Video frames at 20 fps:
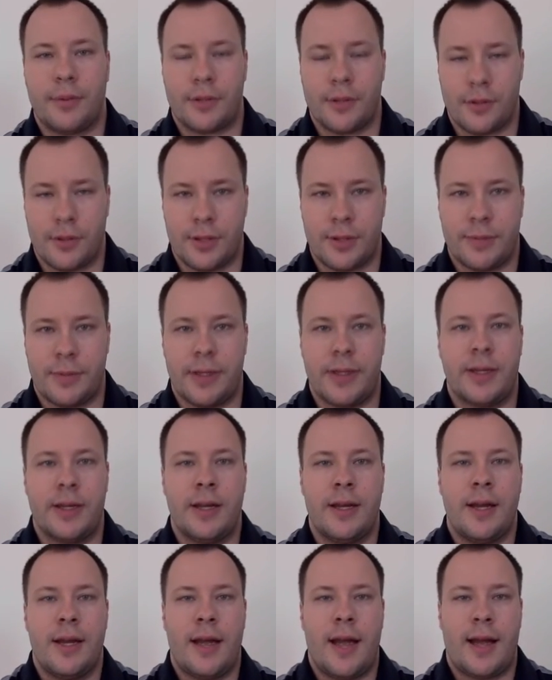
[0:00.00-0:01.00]
so to speak,
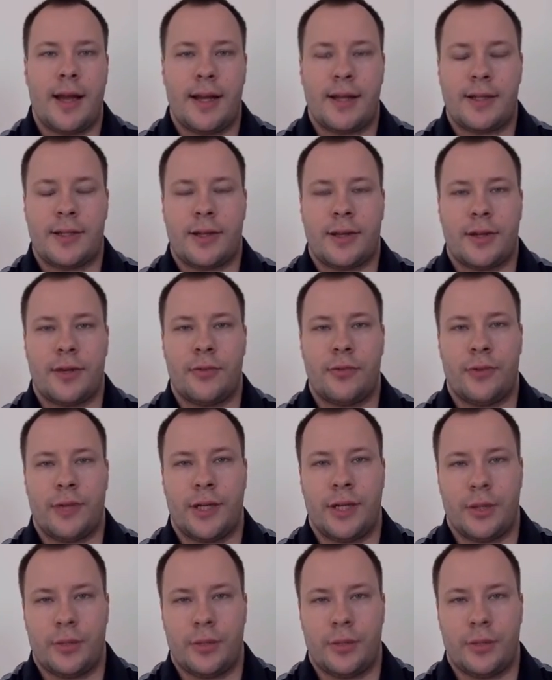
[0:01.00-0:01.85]
and get started really